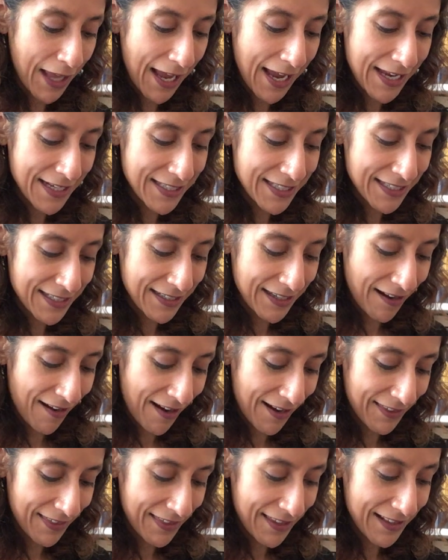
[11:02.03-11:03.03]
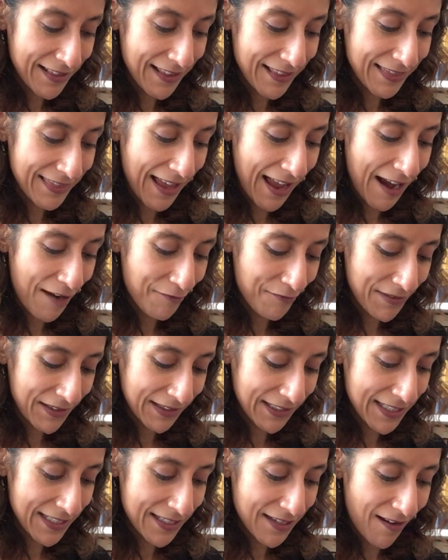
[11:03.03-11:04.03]
and I think that
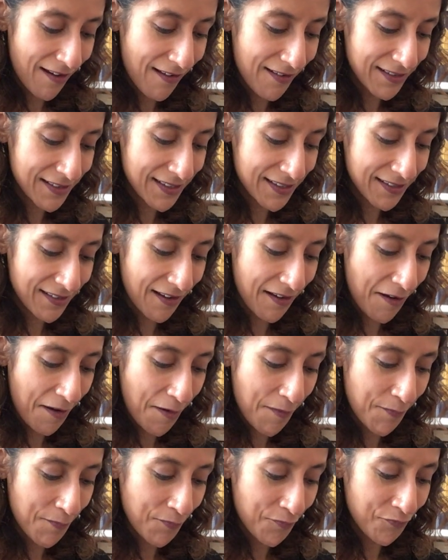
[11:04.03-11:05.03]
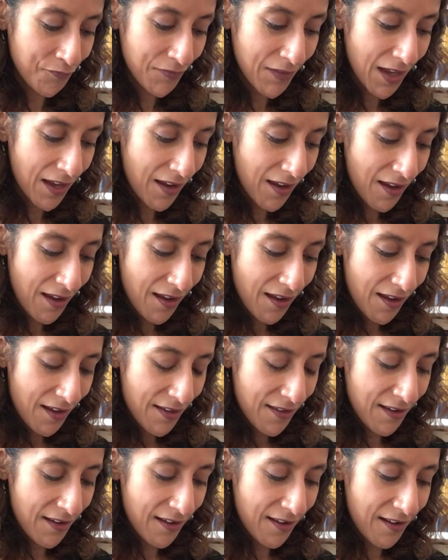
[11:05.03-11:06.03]
really does
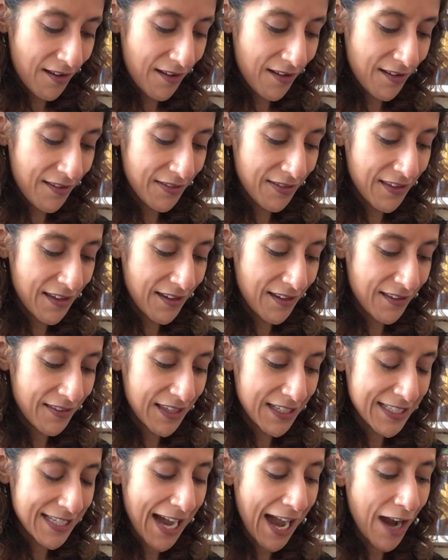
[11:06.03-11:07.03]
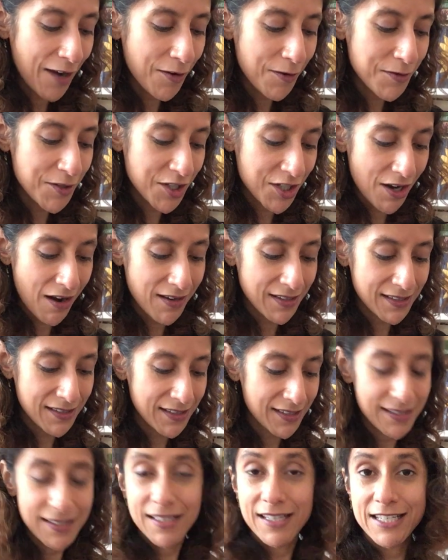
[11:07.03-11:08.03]
the tarot
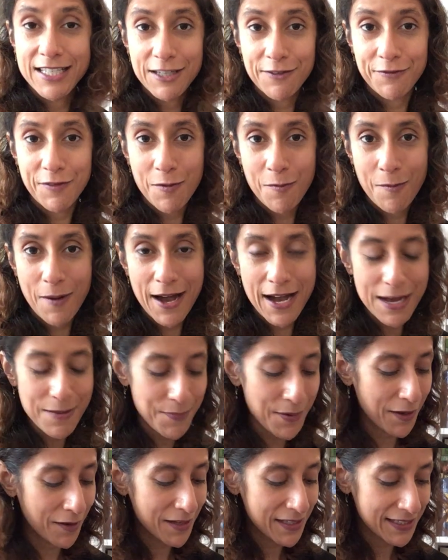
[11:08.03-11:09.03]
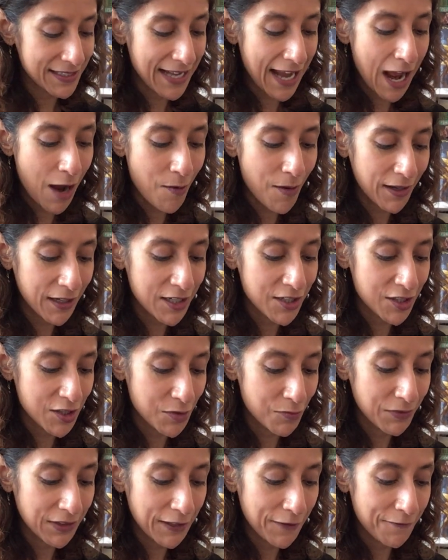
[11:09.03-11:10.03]
justice in a different way, because now I can
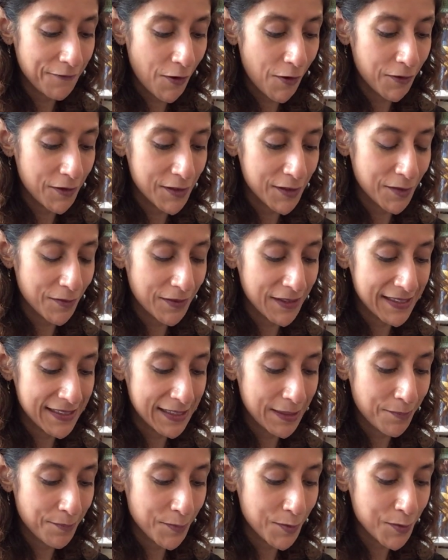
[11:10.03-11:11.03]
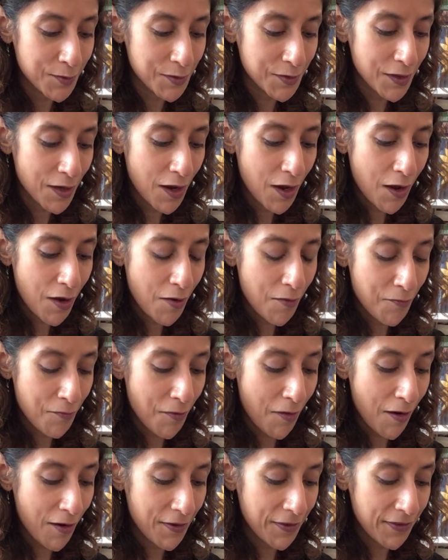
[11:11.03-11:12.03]
just really focus on the symbols
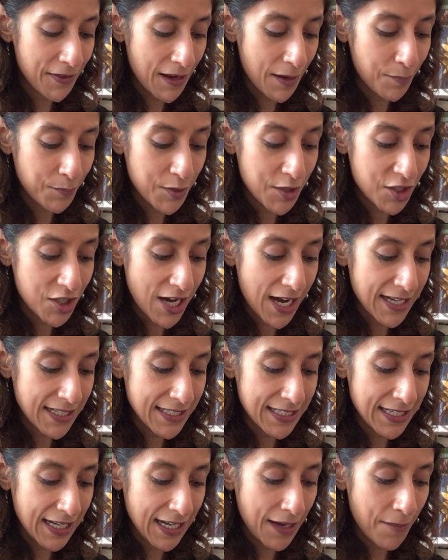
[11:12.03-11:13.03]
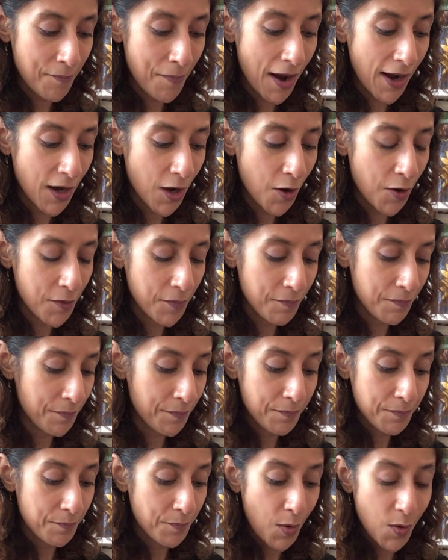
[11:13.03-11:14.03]
rather than projecting my own
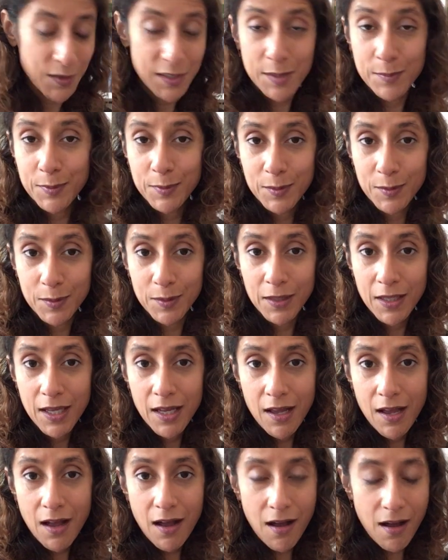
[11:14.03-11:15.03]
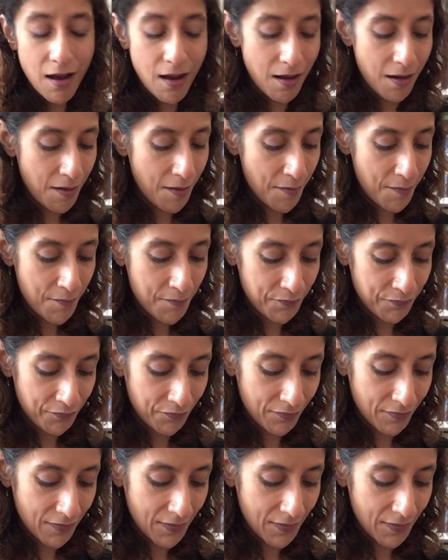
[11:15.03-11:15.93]
possible kind